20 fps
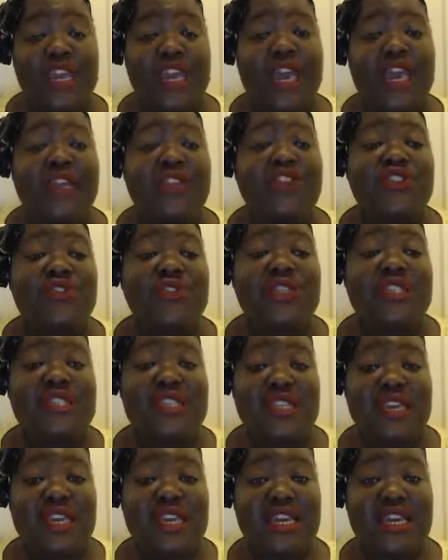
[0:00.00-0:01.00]
And you
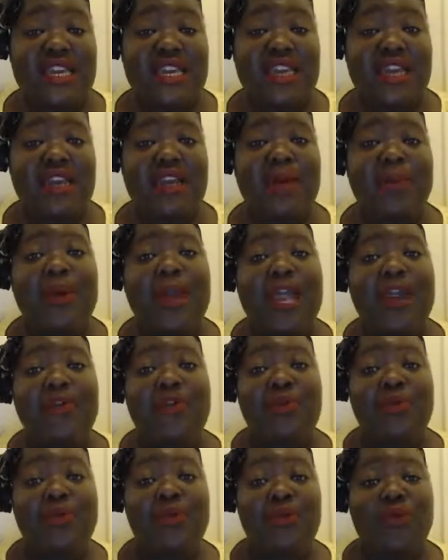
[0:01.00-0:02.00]
see in the
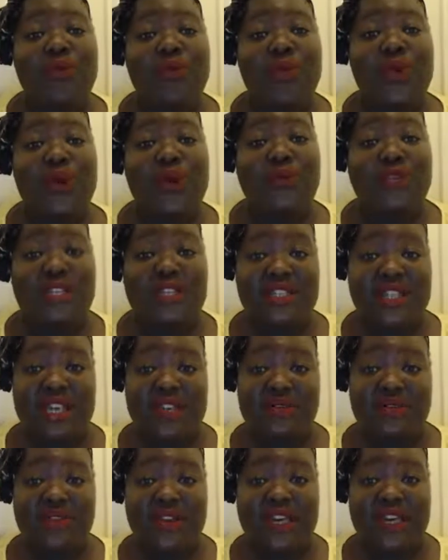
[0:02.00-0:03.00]
parable of the
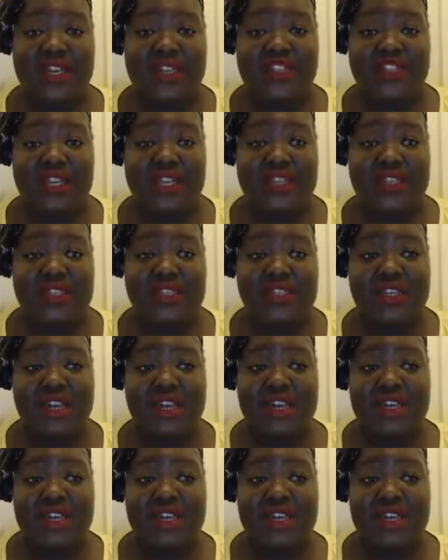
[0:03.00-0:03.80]
10 virgins